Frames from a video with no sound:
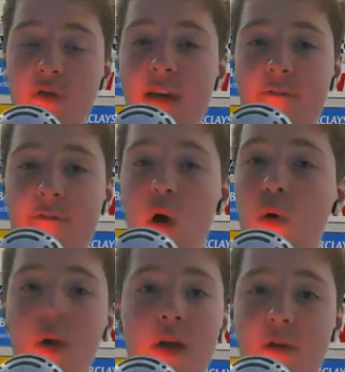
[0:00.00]
if not
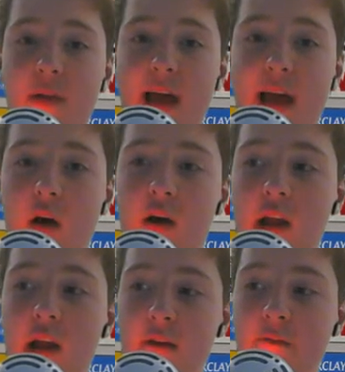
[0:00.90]
all of those players, I would
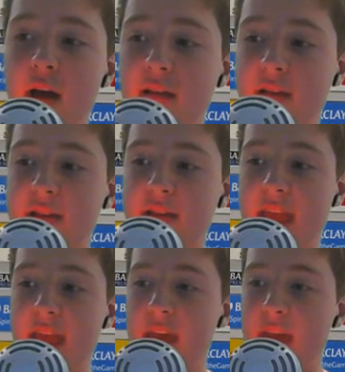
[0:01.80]
love to
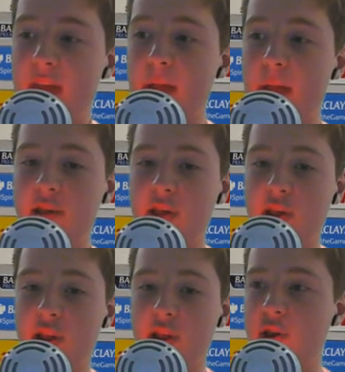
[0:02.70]
see in a Manchester
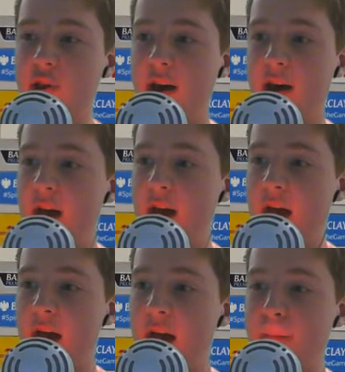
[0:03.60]
United shirt.
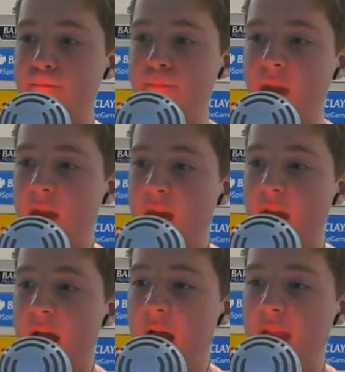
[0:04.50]
And
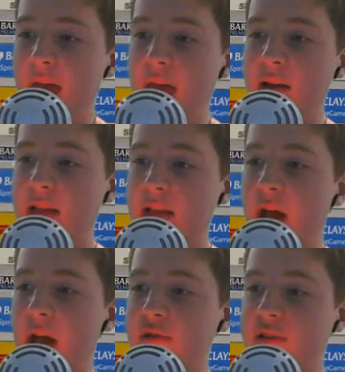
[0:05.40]
then
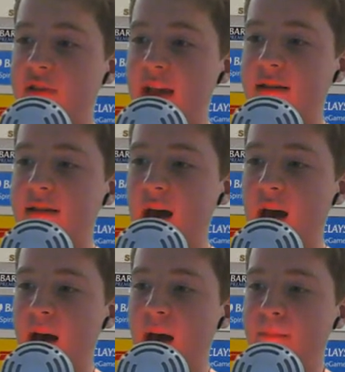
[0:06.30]
Darryl says
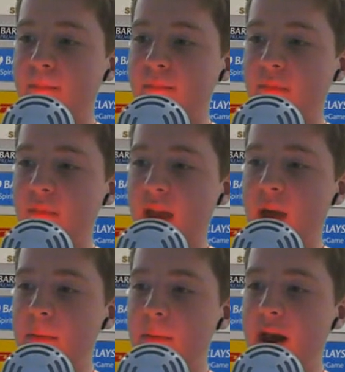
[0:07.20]

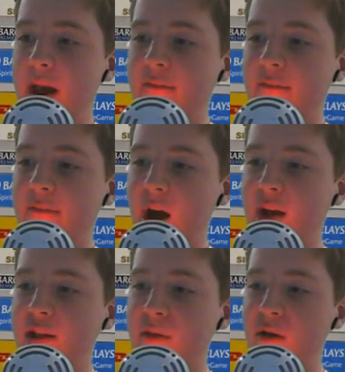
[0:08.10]
he'll be waiting for
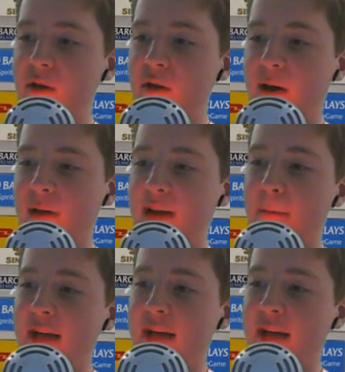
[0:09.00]
Bayern to move because they are
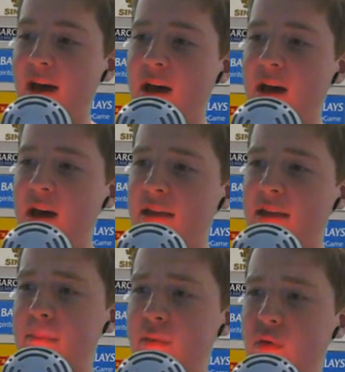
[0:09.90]
better
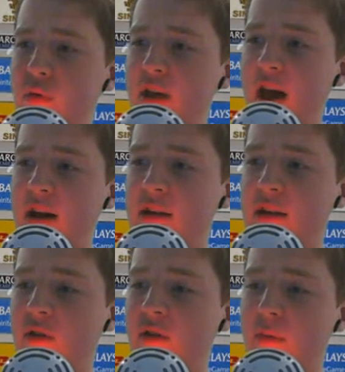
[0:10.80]
than Borussia
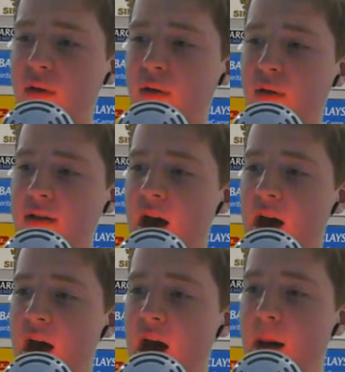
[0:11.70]
Dortmund.
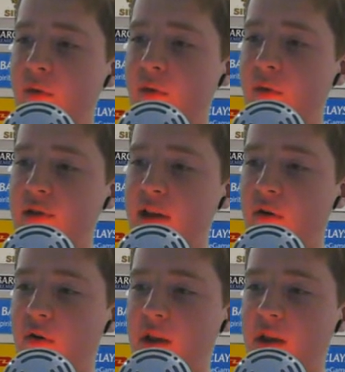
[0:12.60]
Obviously
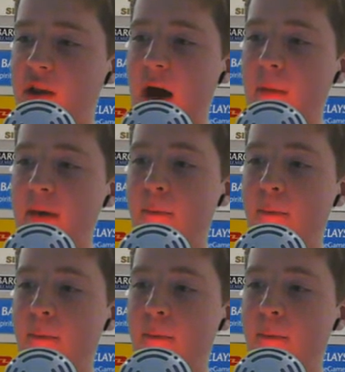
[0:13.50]
talking about
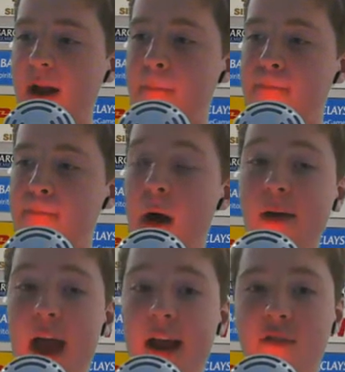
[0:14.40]
Pierre-Emerick
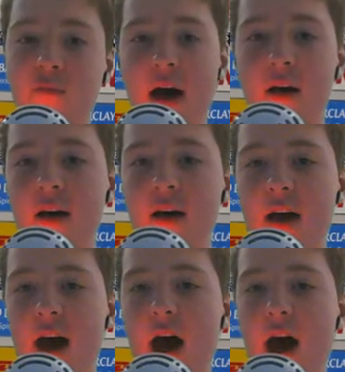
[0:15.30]
Aubameyang as well.
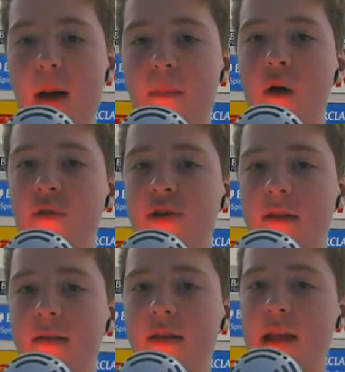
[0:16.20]

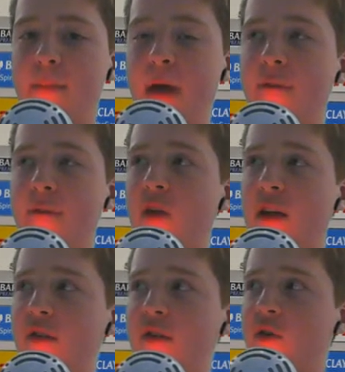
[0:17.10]
Obviously there's a bit of a
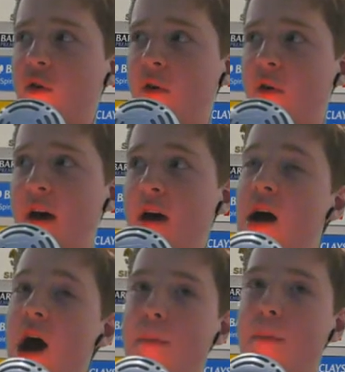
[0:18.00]
transfer story that
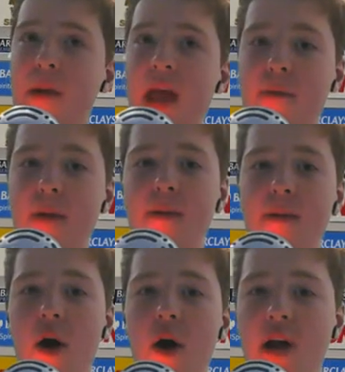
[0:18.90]
Aubameyang may be
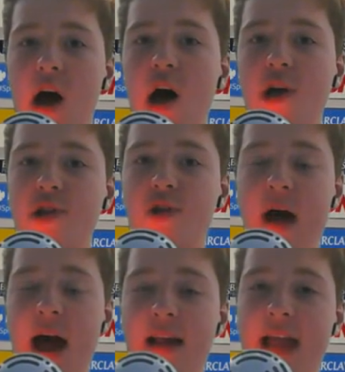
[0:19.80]
going to Arsenal
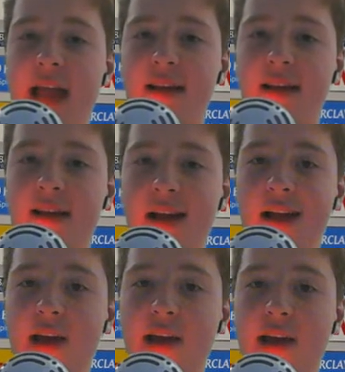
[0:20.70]
as Alexis
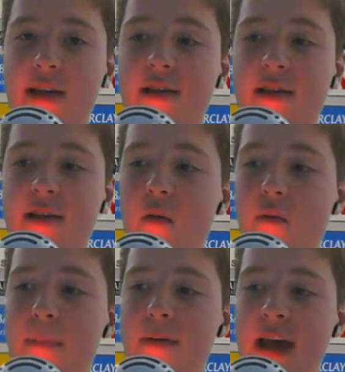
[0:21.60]
Sanchez's
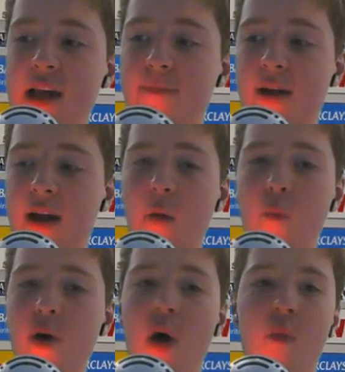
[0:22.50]
replacement, and I
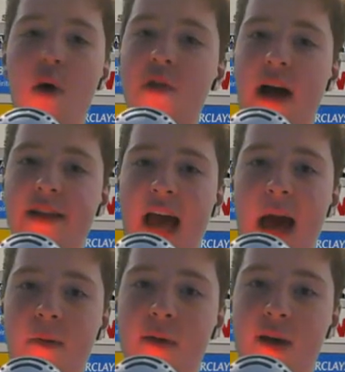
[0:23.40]
would not want that to
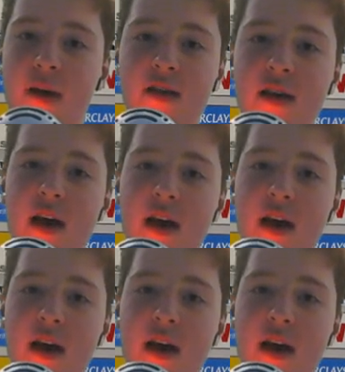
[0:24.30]
happen because